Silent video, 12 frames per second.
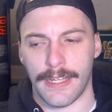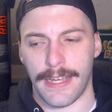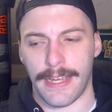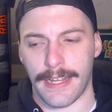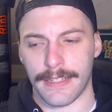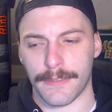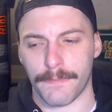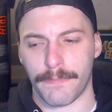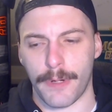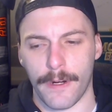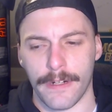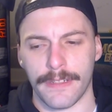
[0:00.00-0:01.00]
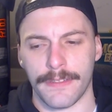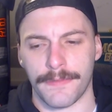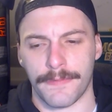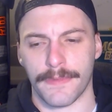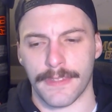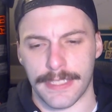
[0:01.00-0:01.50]
And part
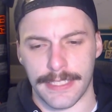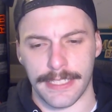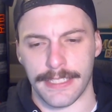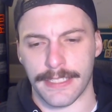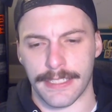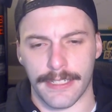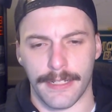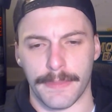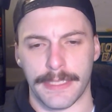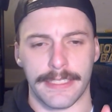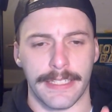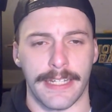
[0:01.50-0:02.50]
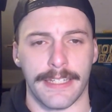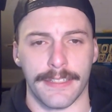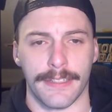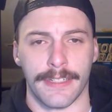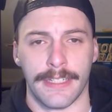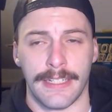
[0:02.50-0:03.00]
of the season coming
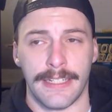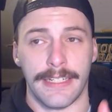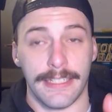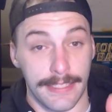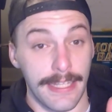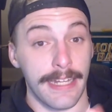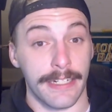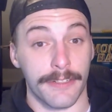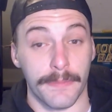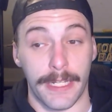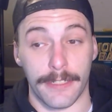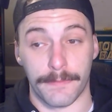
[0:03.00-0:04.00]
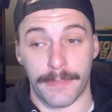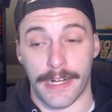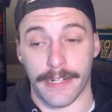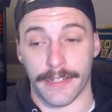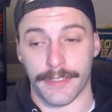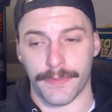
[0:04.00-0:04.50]
together is that incremental
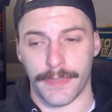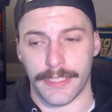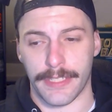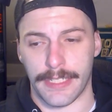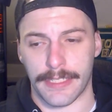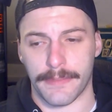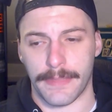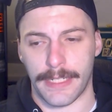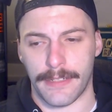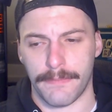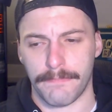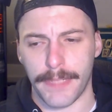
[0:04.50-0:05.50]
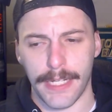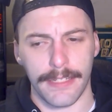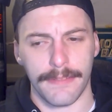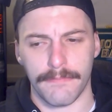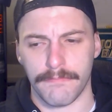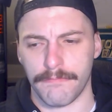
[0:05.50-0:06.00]
progress we talked about.
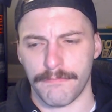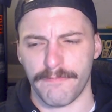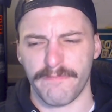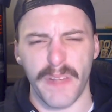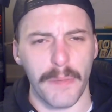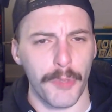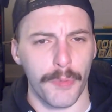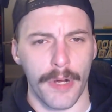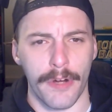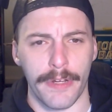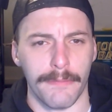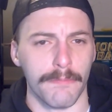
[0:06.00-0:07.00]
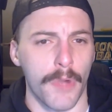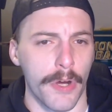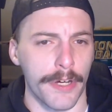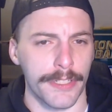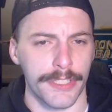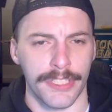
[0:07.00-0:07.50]
By February,
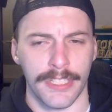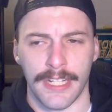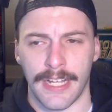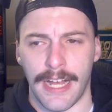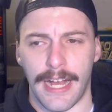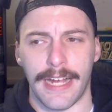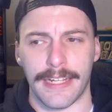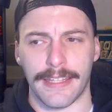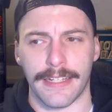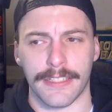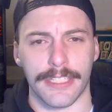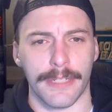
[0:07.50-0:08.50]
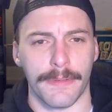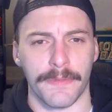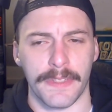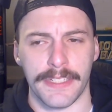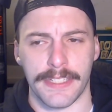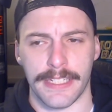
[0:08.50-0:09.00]
March, I think some of
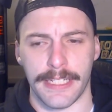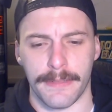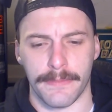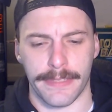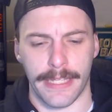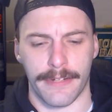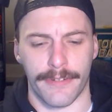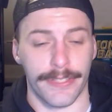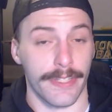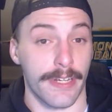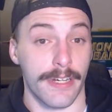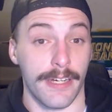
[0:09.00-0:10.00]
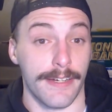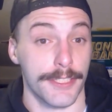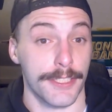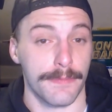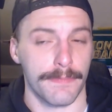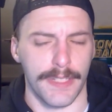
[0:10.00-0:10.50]
these teams that are on the
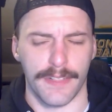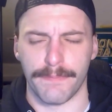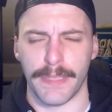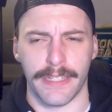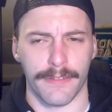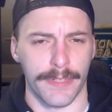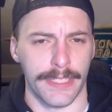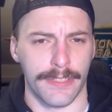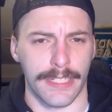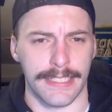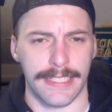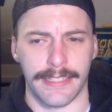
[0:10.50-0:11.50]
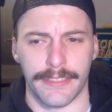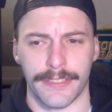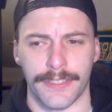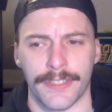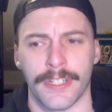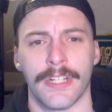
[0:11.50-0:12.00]
cusp of being real
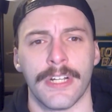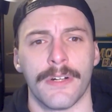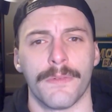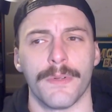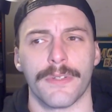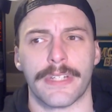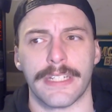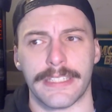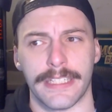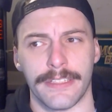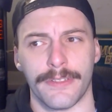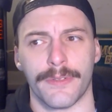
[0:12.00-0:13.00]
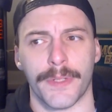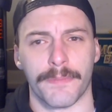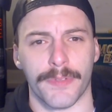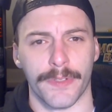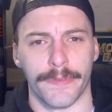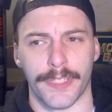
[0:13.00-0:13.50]
contenders will continue to
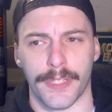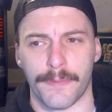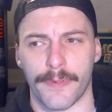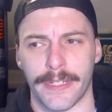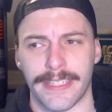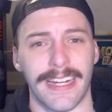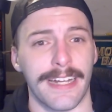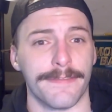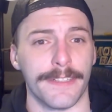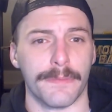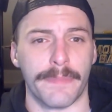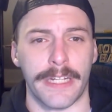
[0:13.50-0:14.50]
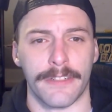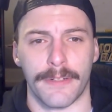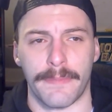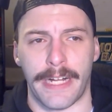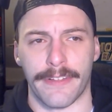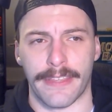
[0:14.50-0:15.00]
improve to the point that I feel
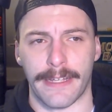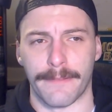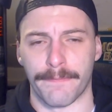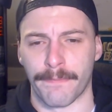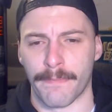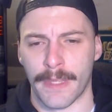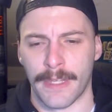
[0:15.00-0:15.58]
better about them.